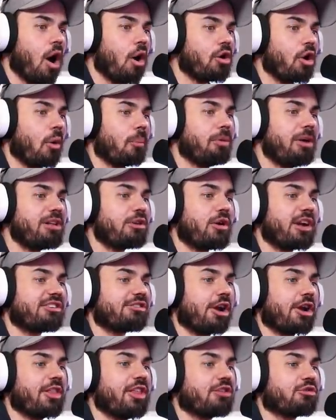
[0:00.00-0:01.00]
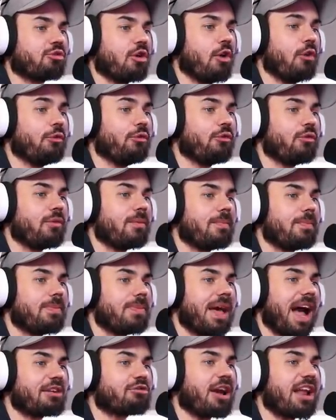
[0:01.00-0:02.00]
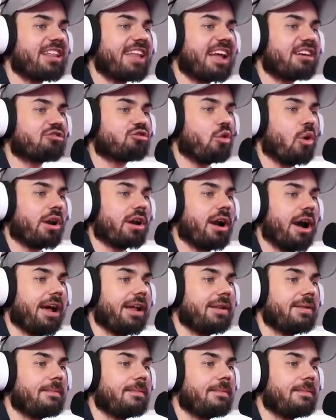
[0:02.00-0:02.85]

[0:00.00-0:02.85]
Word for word: no, please don't get stuck on this roof. I tried to take a shortcut.